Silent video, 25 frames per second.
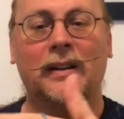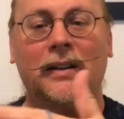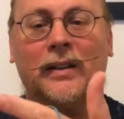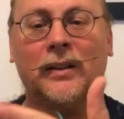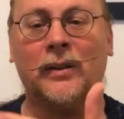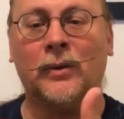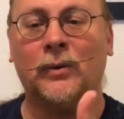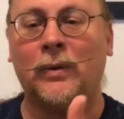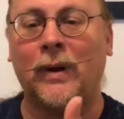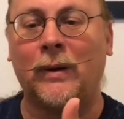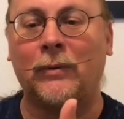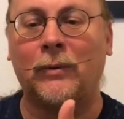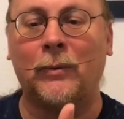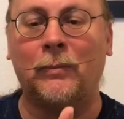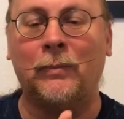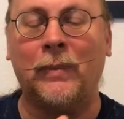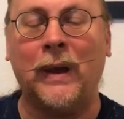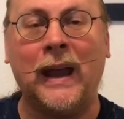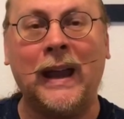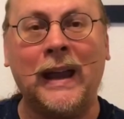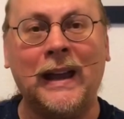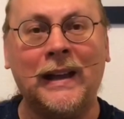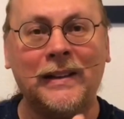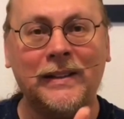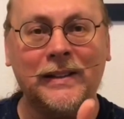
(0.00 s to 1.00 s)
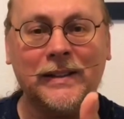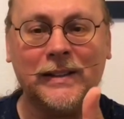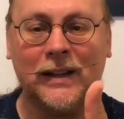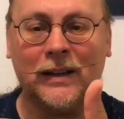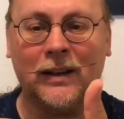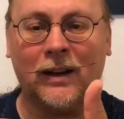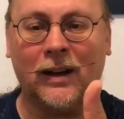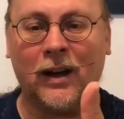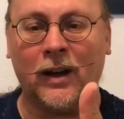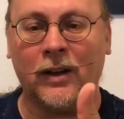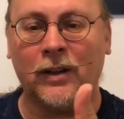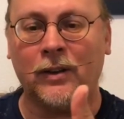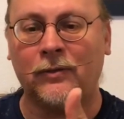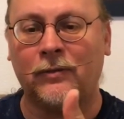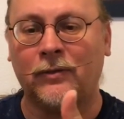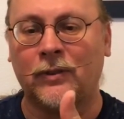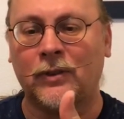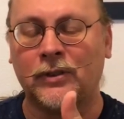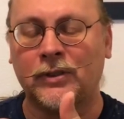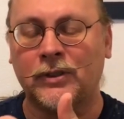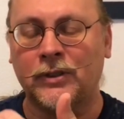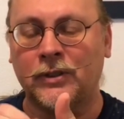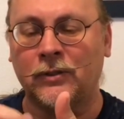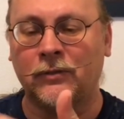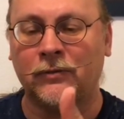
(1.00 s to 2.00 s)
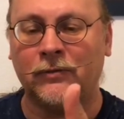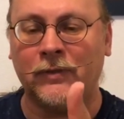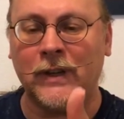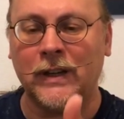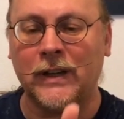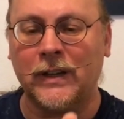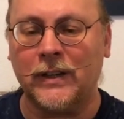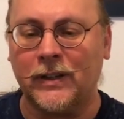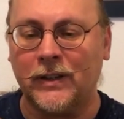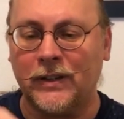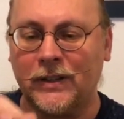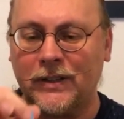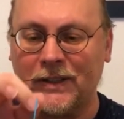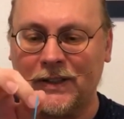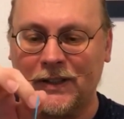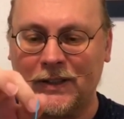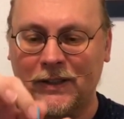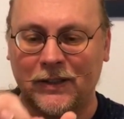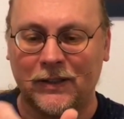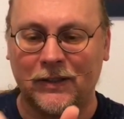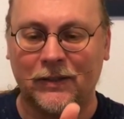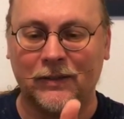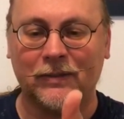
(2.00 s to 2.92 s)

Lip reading: the rubber band on the first two fingers